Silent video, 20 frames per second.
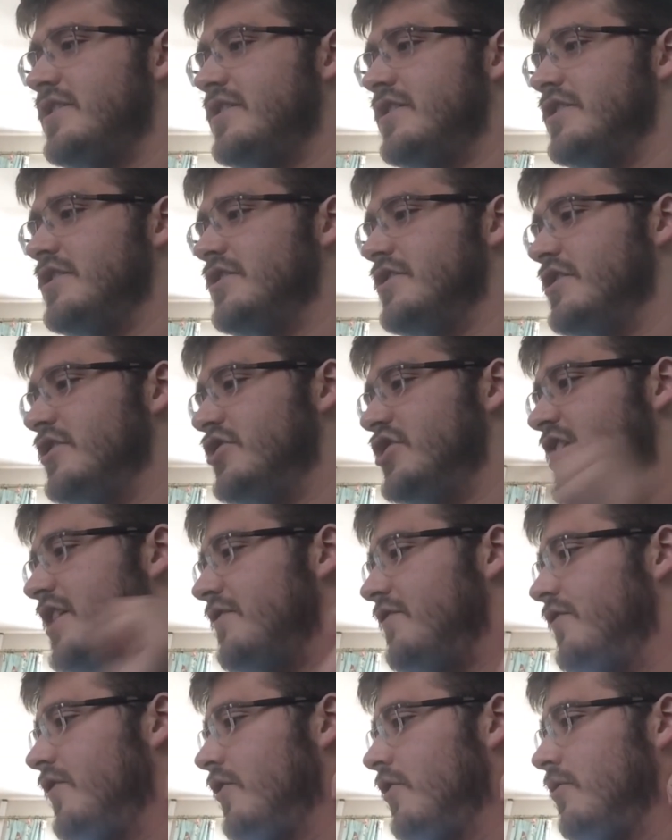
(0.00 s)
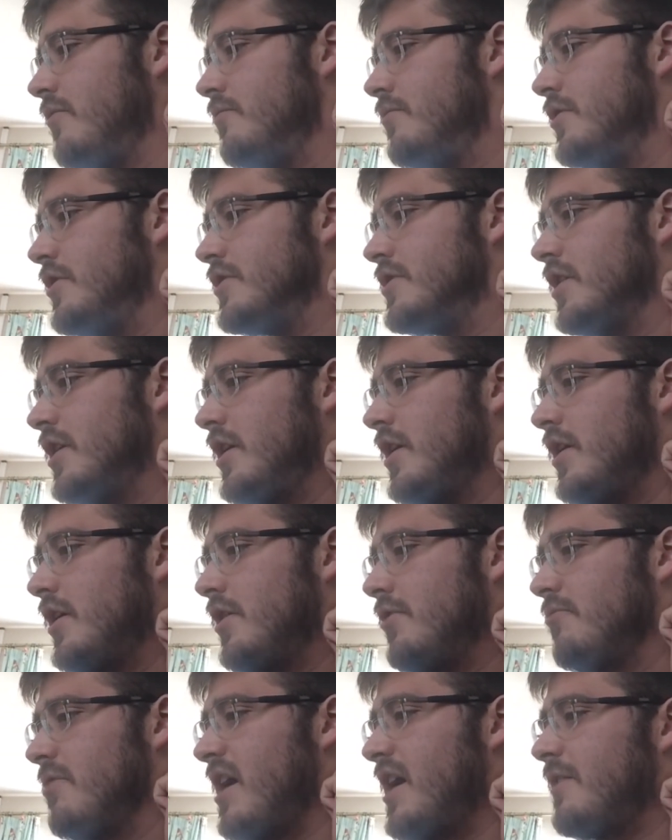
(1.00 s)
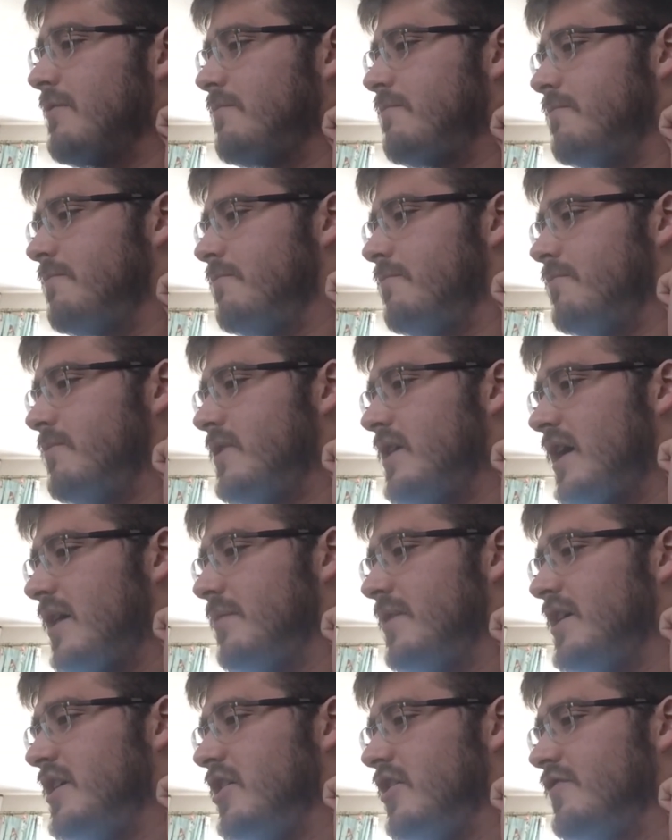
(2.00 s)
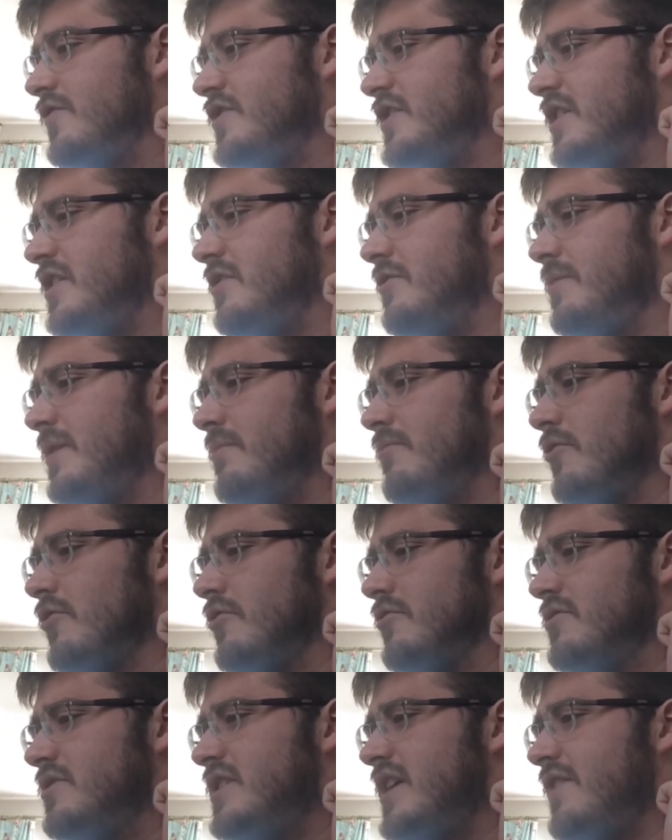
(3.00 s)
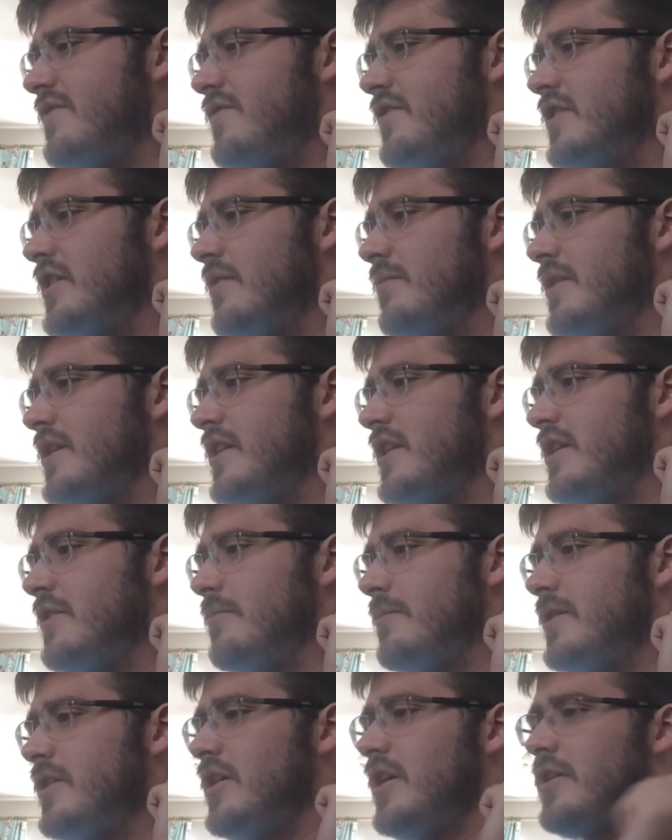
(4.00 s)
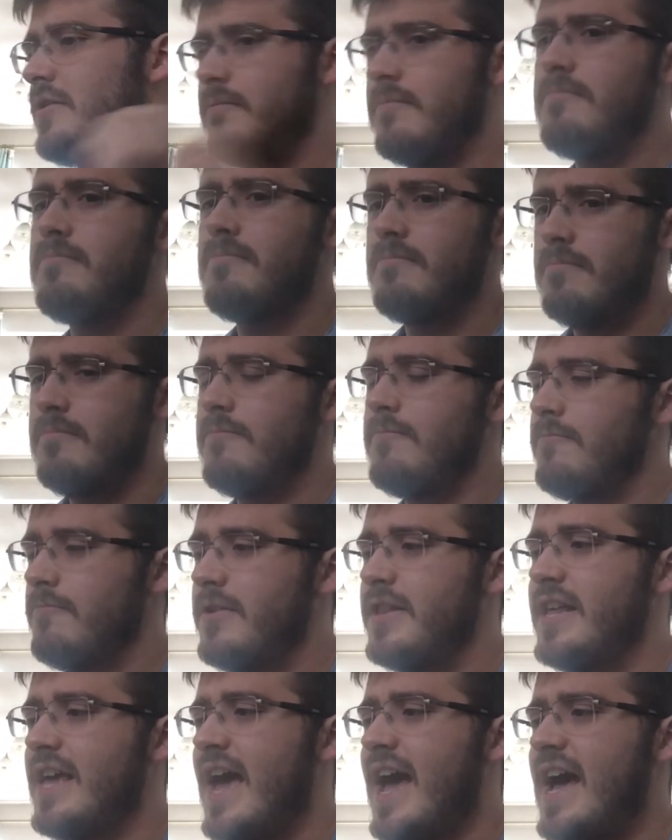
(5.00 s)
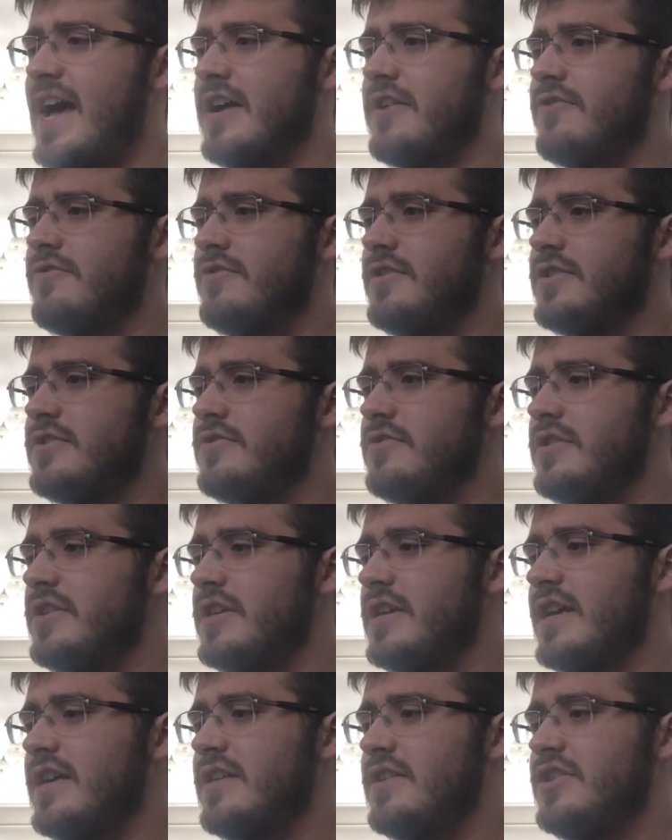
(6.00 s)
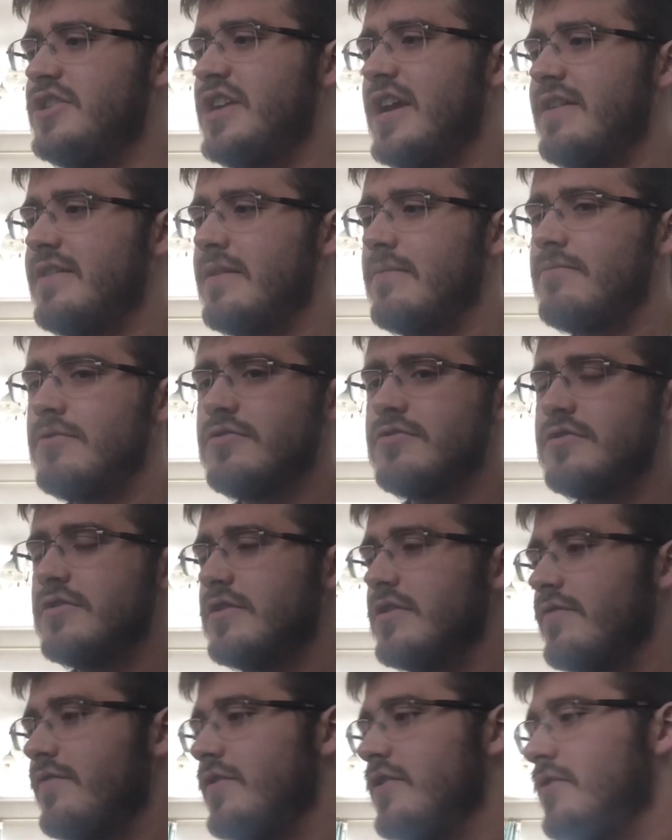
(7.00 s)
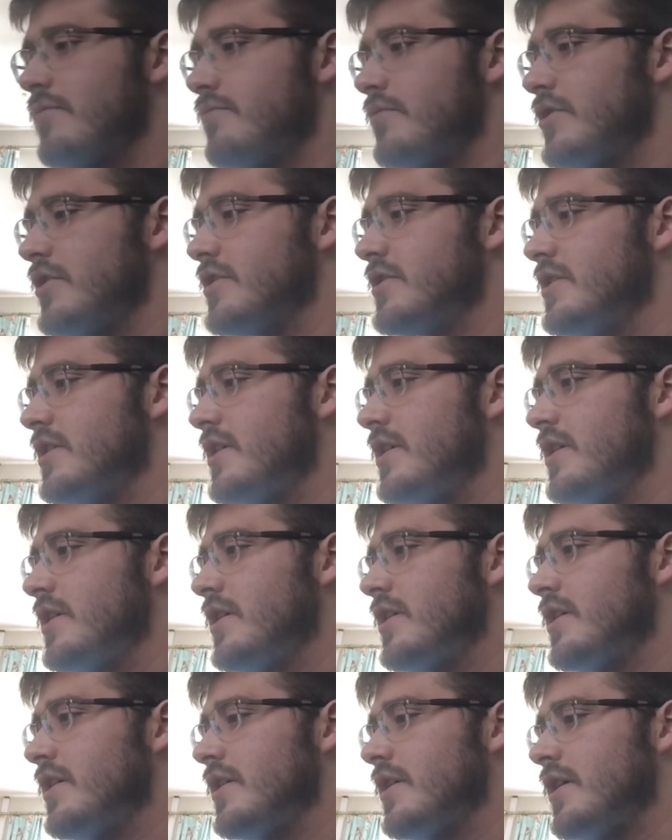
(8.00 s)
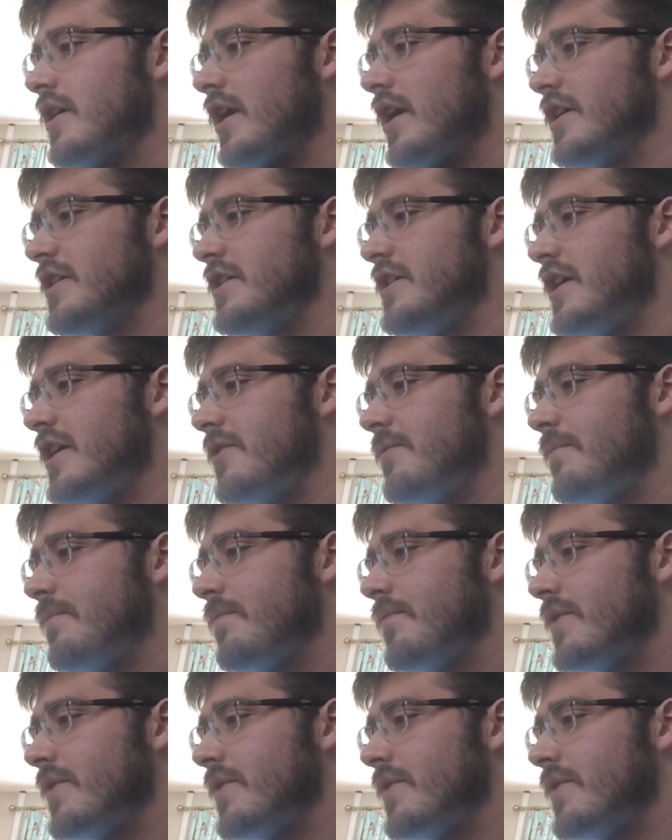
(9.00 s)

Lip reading: is the jet form, but obviously it'll be more different. It'll be like really accurate to the jet them using in the film, but I don't know.